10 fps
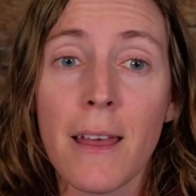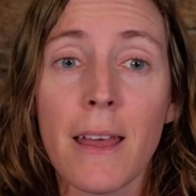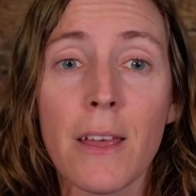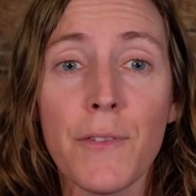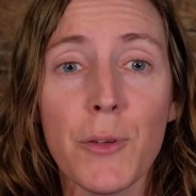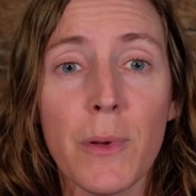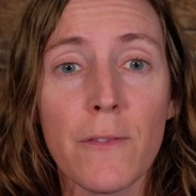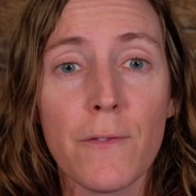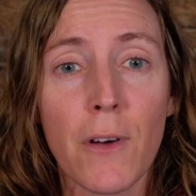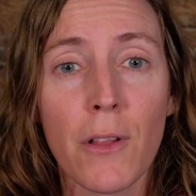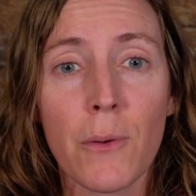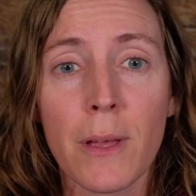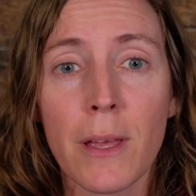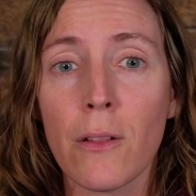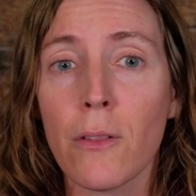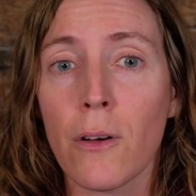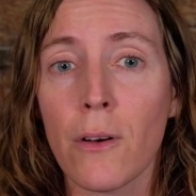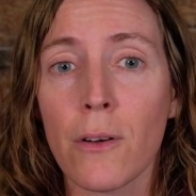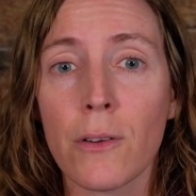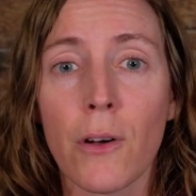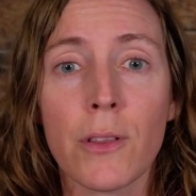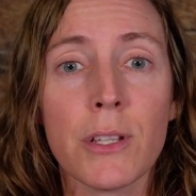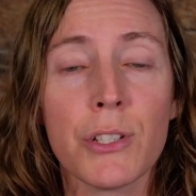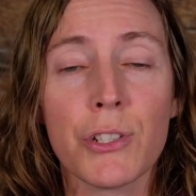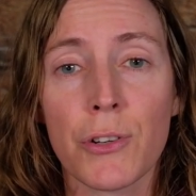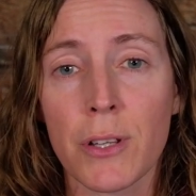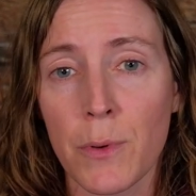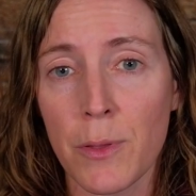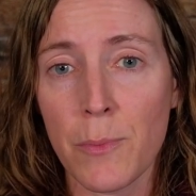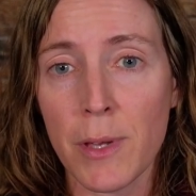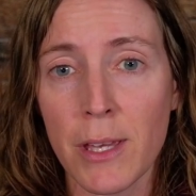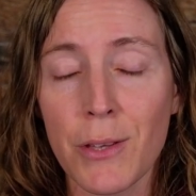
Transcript: If you've been following along on this journey with me,